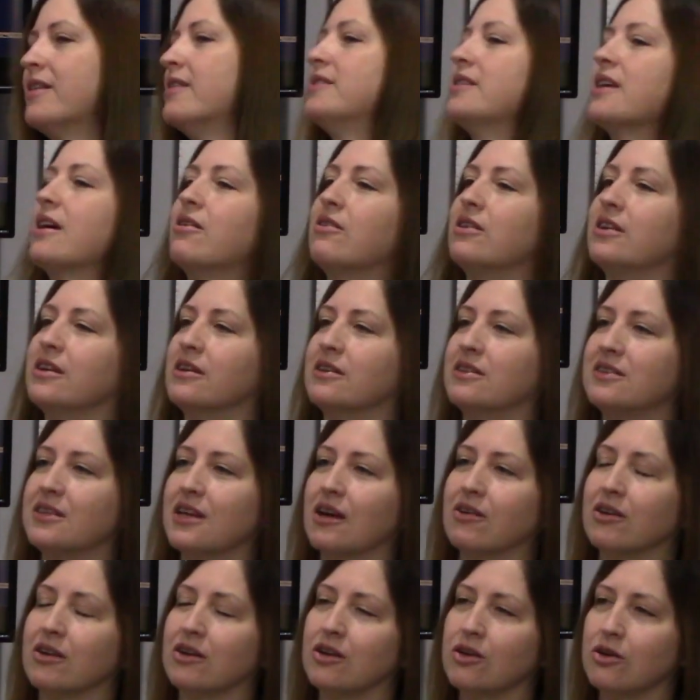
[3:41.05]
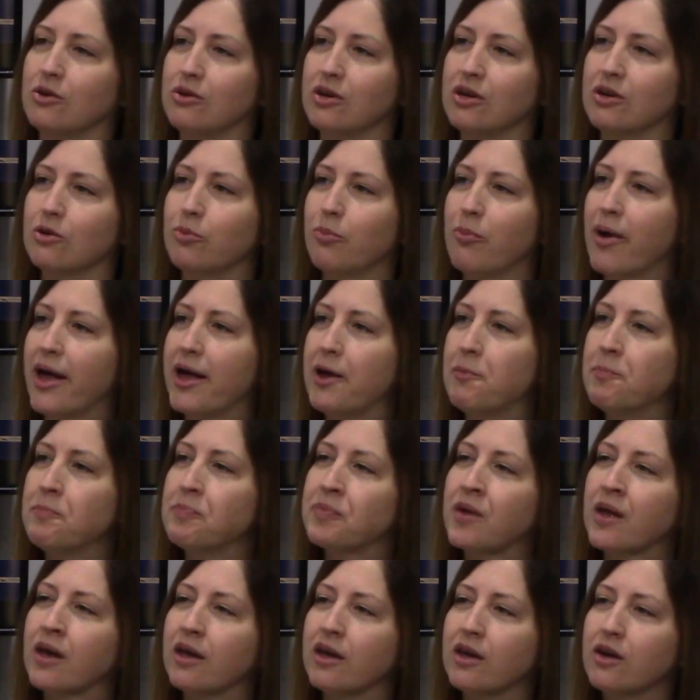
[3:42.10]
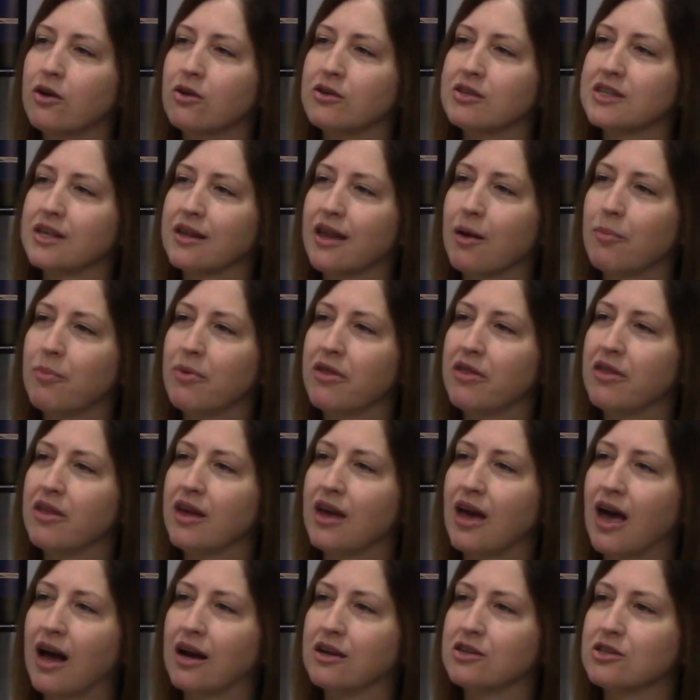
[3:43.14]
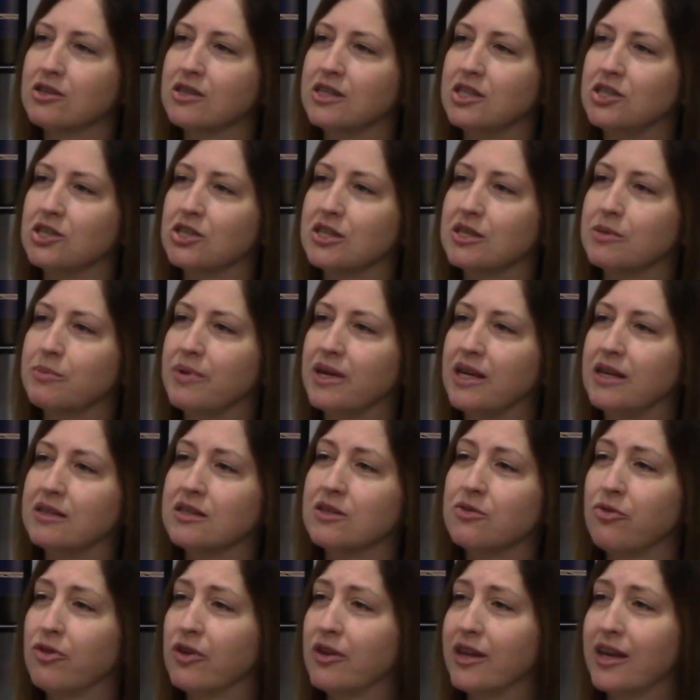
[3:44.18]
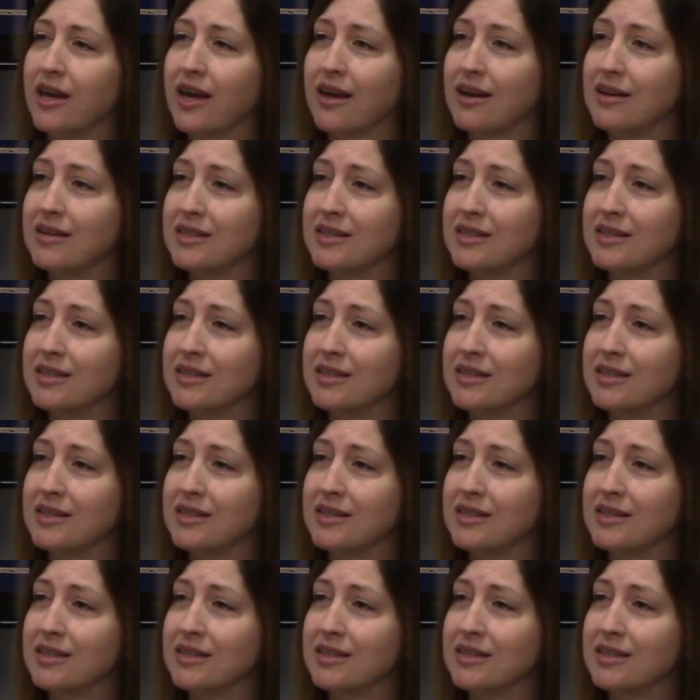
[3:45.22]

sounded sounded cuckoo. But you know, telepathy actually just means feeling at a